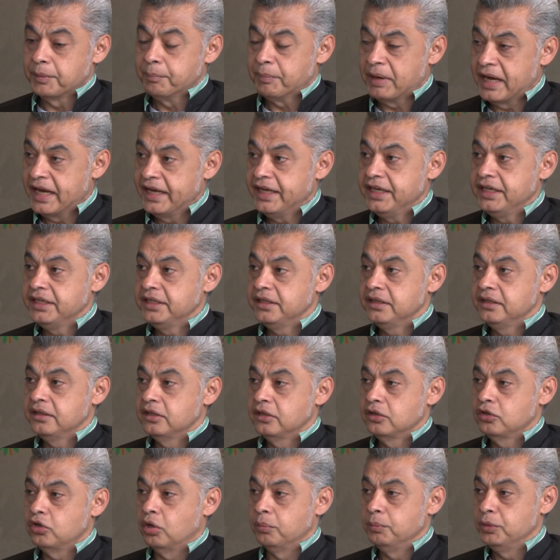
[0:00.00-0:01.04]
buying
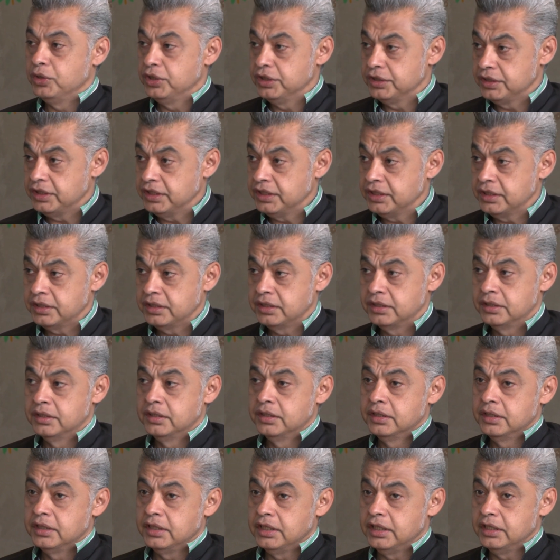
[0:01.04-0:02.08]
community
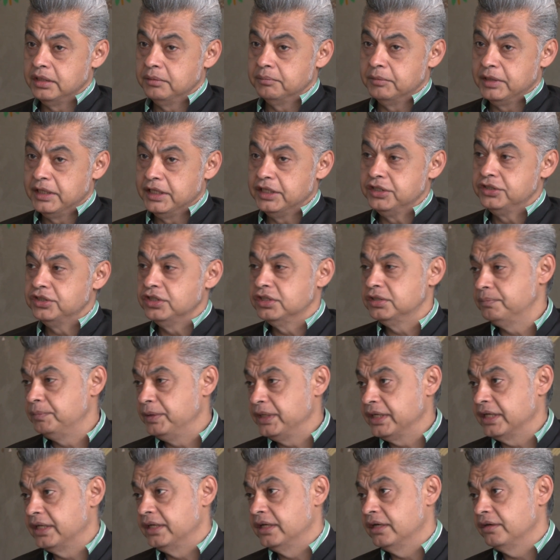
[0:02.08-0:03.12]
in Malaysia is
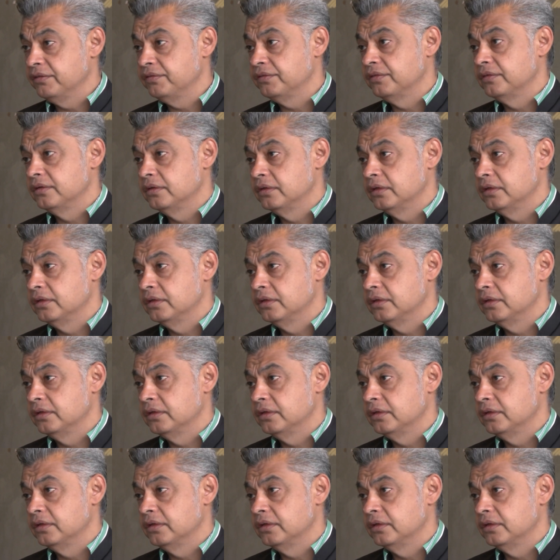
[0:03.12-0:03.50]
big enough.